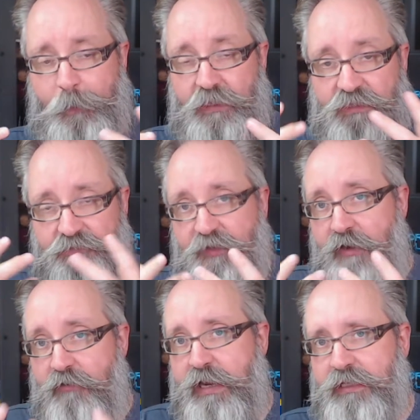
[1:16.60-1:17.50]
the
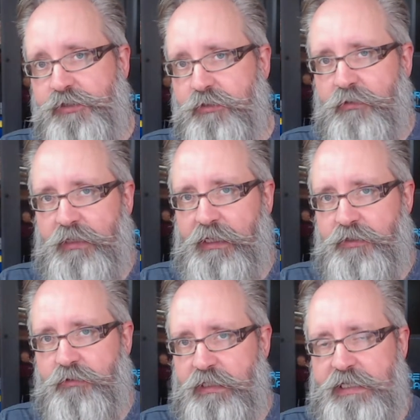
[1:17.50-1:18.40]
variation that
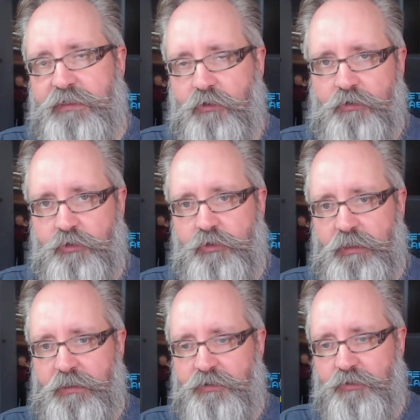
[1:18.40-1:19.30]
you need on a
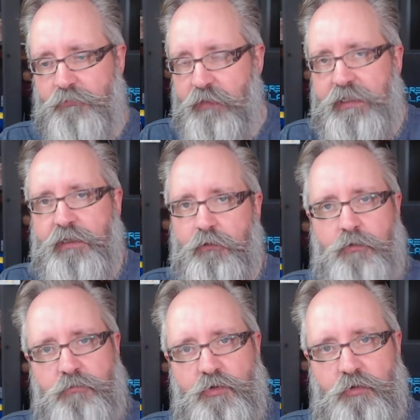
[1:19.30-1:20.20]
colour to make it
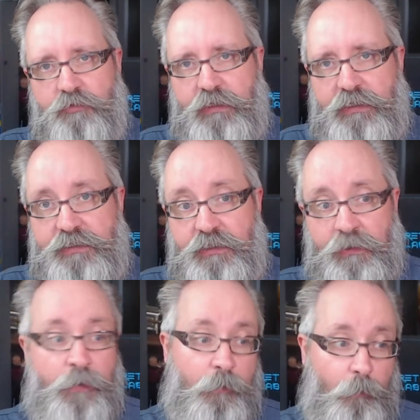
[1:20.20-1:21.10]
look more realistic.
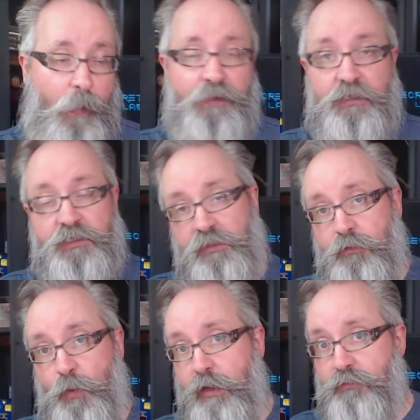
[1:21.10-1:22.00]
And there's still
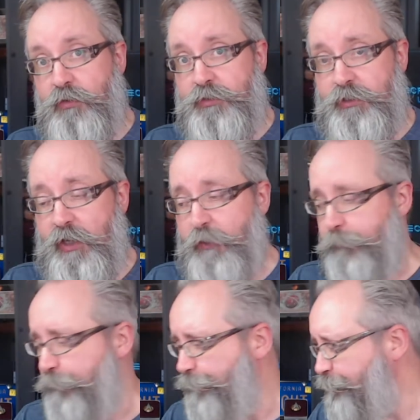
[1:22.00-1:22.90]
way more to
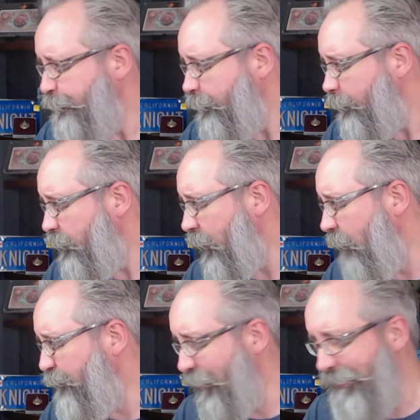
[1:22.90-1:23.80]
go,
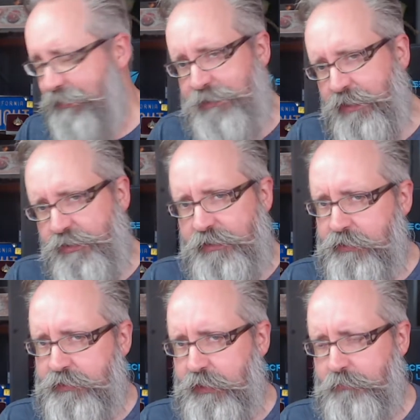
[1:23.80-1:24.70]
but it's essentially
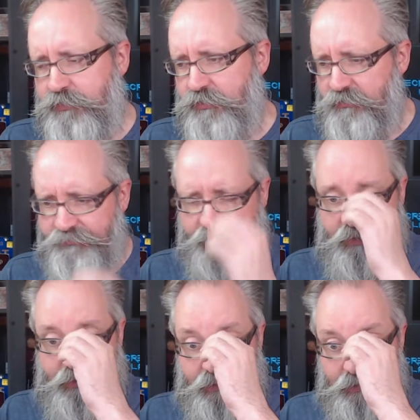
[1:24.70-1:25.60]
the same stuff.
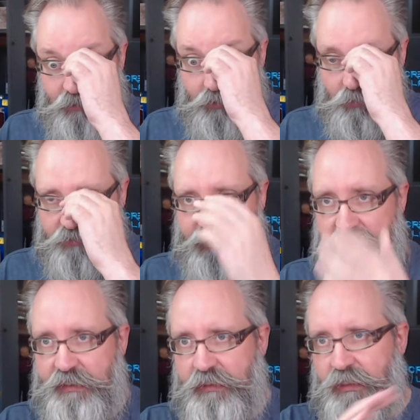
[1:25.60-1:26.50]
You are
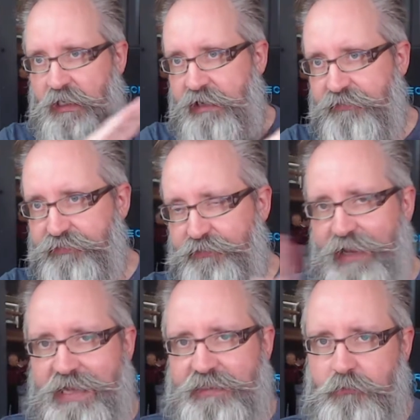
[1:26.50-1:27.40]
taking a
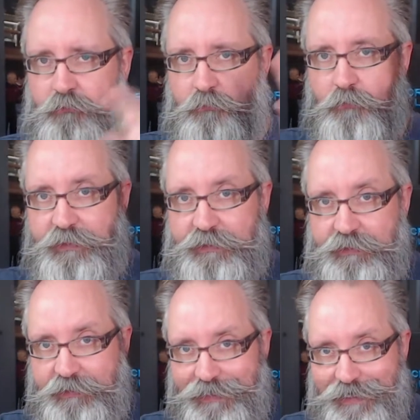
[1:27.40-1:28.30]
flat
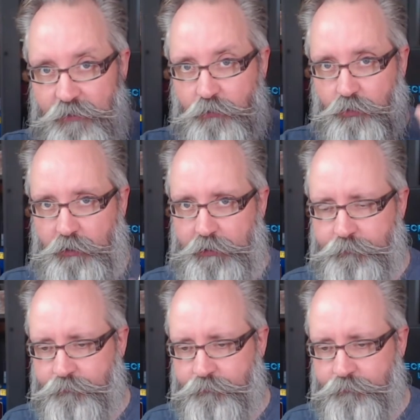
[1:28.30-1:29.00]
skin colour,